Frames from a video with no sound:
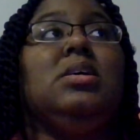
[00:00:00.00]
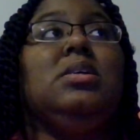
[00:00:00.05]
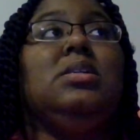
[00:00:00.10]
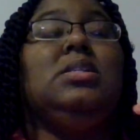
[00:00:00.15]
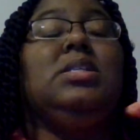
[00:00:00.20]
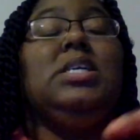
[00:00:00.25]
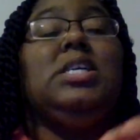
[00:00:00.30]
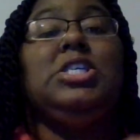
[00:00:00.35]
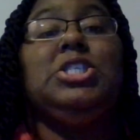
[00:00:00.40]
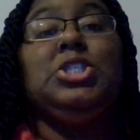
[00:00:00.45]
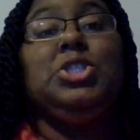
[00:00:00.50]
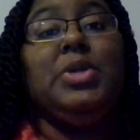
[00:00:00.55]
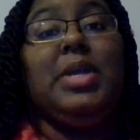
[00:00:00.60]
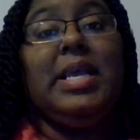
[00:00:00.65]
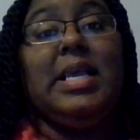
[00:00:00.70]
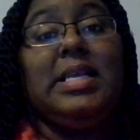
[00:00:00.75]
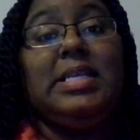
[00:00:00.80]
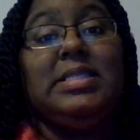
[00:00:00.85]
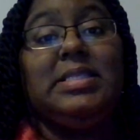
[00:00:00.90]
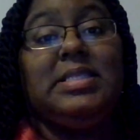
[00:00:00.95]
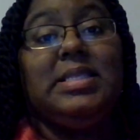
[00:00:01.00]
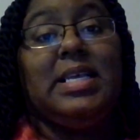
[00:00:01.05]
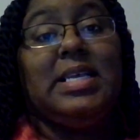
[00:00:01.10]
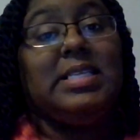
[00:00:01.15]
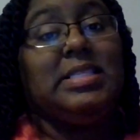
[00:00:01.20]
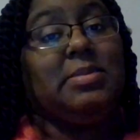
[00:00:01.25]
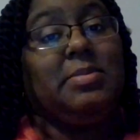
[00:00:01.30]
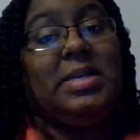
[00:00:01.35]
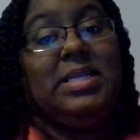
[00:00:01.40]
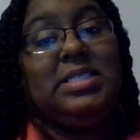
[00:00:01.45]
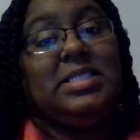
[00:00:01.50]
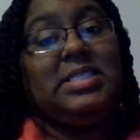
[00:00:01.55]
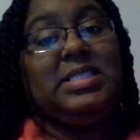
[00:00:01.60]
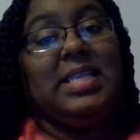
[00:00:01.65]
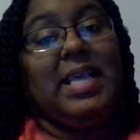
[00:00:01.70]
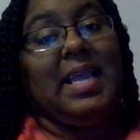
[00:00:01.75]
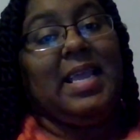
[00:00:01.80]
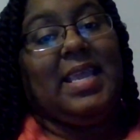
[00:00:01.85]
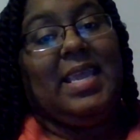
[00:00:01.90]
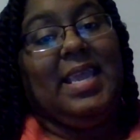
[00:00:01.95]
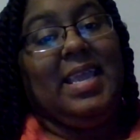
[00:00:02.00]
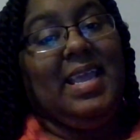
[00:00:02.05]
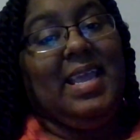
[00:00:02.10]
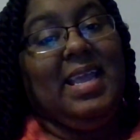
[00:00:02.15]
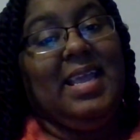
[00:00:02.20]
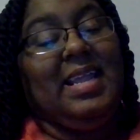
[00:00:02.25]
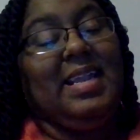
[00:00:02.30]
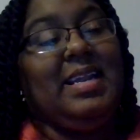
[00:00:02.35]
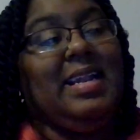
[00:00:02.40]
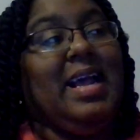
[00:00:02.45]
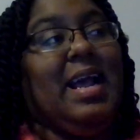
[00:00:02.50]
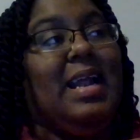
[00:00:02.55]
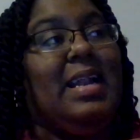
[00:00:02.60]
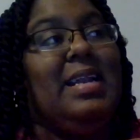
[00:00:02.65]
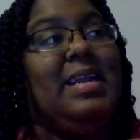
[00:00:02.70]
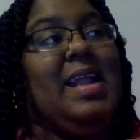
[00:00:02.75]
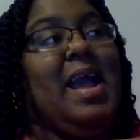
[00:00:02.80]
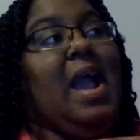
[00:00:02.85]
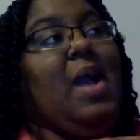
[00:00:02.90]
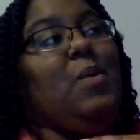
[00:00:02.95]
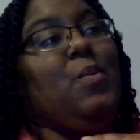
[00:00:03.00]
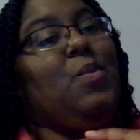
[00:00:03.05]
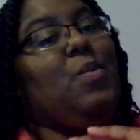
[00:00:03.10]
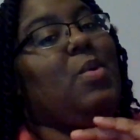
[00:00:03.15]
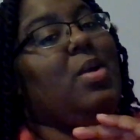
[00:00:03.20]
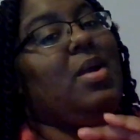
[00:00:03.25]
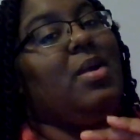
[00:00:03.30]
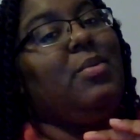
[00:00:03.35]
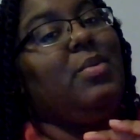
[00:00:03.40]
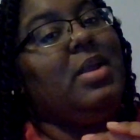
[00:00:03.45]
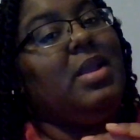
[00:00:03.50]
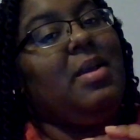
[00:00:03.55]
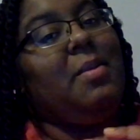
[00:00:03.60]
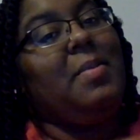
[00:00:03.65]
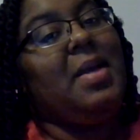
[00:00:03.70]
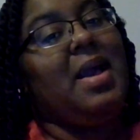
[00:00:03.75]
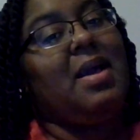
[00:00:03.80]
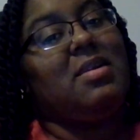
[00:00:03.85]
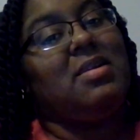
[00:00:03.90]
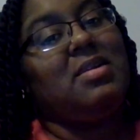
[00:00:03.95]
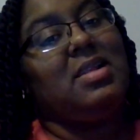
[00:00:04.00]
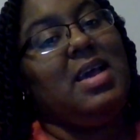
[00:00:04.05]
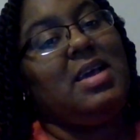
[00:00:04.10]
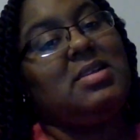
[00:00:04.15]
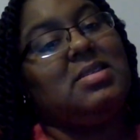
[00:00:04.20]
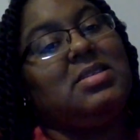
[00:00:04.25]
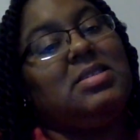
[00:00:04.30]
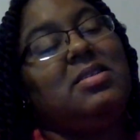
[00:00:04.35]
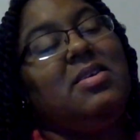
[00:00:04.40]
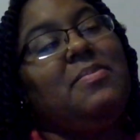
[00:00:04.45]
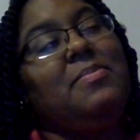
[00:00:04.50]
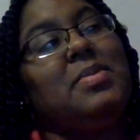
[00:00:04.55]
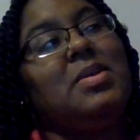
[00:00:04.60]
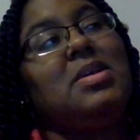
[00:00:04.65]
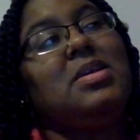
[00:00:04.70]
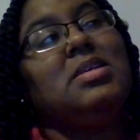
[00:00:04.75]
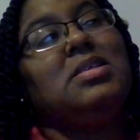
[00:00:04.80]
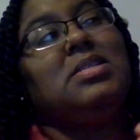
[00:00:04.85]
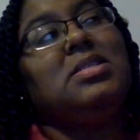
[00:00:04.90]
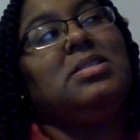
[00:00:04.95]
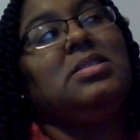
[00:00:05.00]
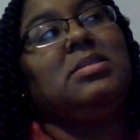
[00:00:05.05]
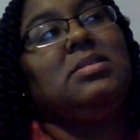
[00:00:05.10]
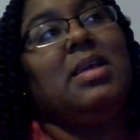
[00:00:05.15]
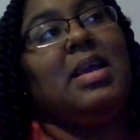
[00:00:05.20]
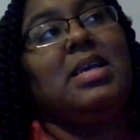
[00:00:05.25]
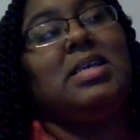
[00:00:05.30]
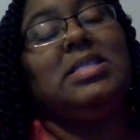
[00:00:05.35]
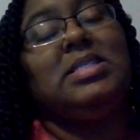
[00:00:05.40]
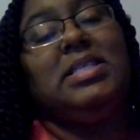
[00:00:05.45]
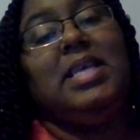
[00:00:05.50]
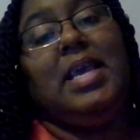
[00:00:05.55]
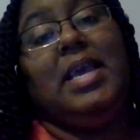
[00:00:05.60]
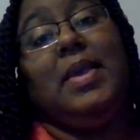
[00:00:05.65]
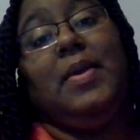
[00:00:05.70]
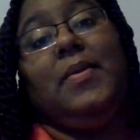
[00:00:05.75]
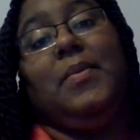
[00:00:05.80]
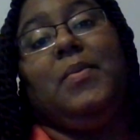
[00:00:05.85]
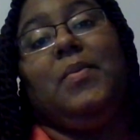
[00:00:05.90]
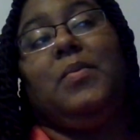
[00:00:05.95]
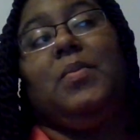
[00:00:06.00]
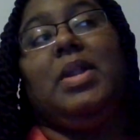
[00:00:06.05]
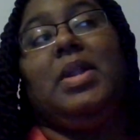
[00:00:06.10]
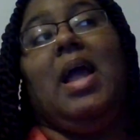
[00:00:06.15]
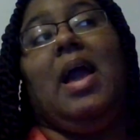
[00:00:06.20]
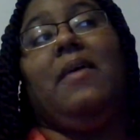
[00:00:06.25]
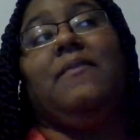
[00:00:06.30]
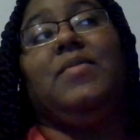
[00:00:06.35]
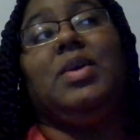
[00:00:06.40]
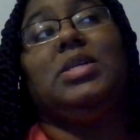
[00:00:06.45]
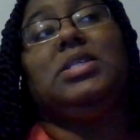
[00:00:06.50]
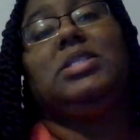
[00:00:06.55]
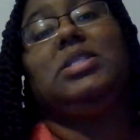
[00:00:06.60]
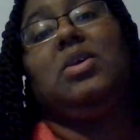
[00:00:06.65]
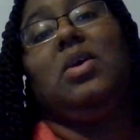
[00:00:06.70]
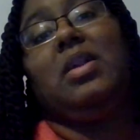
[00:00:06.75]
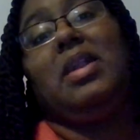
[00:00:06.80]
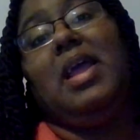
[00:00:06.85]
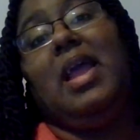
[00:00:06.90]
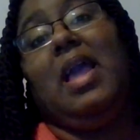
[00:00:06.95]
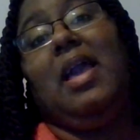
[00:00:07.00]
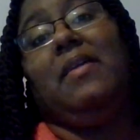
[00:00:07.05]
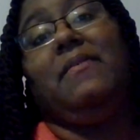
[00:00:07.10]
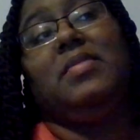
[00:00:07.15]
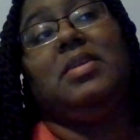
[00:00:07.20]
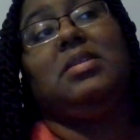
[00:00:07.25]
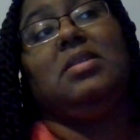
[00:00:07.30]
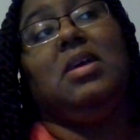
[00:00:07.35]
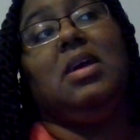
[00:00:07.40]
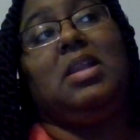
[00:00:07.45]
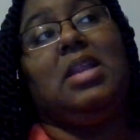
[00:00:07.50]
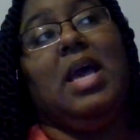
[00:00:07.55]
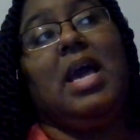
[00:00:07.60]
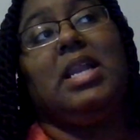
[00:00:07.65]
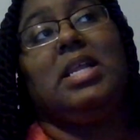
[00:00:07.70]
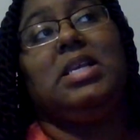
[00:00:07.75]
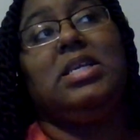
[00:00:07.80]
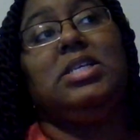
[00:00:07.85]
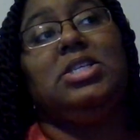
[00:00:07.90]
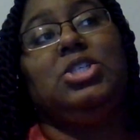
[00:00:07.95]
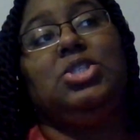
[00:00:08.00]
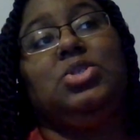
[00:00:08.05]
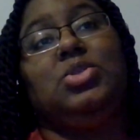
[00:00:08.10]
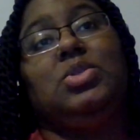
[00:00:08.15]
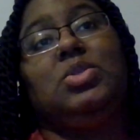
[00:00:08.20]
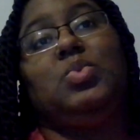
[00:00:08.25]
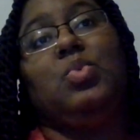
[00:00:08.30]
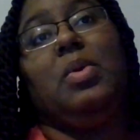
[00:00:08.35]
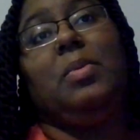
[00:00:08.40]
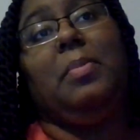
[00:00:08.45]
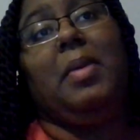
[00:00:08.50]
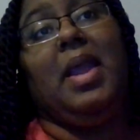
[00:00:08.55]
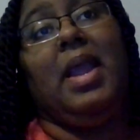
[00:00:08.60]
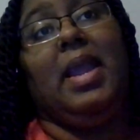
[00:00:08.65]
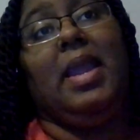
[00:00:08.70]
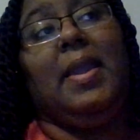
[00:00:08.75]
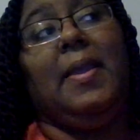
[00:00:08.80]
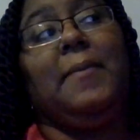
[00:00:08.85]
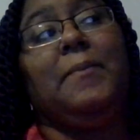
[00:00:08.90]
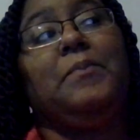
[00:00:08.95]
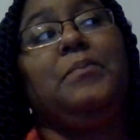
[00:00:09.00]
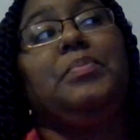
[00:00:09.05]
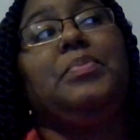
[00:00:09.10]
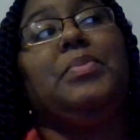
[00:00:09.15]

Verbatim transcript: de stress as much as I can, not worry about a lot of stuff because, like I said, when I first started having a lot of issues with pain,